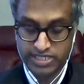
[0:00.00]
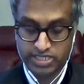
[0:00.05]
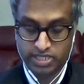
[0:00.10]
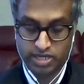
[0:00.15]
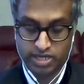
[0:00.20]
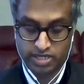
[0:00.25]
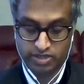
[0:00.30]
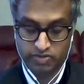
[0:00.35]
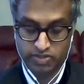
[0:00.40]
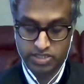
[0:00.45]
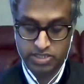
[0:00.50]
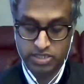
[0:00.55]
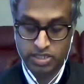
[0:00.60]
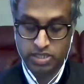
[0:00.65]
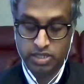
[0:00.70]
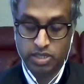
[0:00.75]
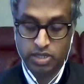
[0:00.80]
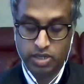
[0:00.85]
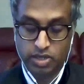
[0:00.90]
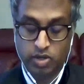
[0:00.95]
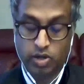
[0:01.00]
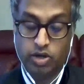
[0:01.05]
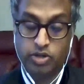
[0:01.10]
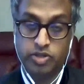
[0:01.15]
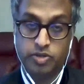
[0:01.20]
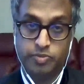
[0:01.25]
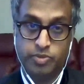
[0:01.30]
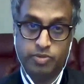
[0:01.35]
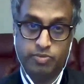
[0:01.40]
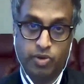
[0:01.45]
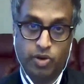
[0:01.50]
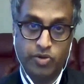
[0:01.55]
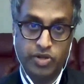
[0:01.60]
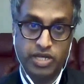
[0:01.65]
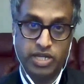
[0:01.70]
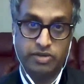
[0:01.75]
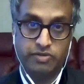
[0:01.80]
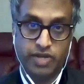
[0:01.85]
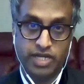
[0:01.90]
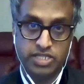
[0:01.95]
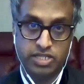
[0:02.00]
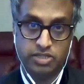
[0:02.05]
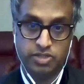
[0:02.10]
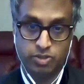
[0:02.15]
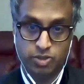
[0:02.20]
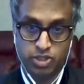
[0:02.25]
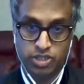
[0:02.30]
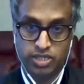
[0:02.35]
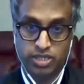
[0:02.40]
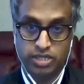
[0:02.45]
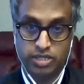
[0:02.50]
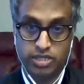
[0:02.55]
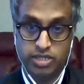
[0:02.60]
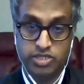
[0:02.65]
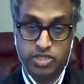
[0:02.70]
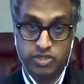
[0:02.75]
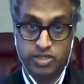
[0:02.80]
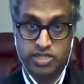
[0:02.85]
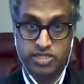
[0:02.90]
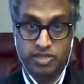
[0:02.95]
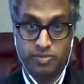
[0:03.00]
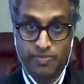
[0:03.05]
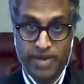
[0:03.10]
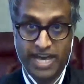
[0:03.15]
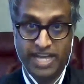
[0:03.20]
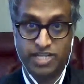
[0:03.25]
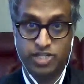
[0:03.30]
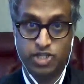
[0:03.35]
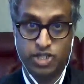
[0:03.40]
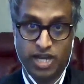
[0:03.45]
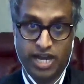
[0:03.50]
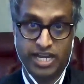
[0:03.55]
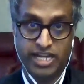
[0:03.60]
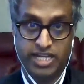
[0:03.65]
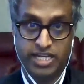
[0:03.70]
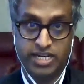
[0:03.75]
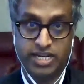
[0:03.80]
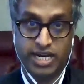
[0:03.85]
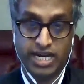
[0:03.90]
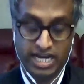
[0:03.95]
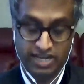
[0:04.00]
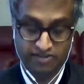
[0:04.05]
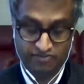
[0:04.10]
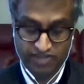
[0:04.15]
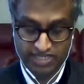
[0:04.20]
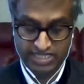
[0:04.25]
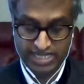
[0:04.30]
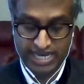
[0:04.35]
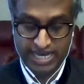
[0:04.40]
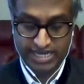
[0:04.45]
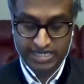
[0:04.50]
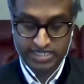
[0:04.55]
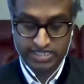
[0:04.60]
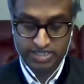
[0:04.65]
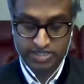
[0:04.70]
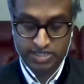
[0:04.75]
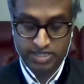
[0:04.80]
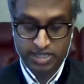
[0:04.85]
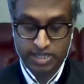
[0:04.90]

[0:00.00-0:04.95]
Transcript: Congress called the Promoting a Resolution to the Tibet-China Conflict Act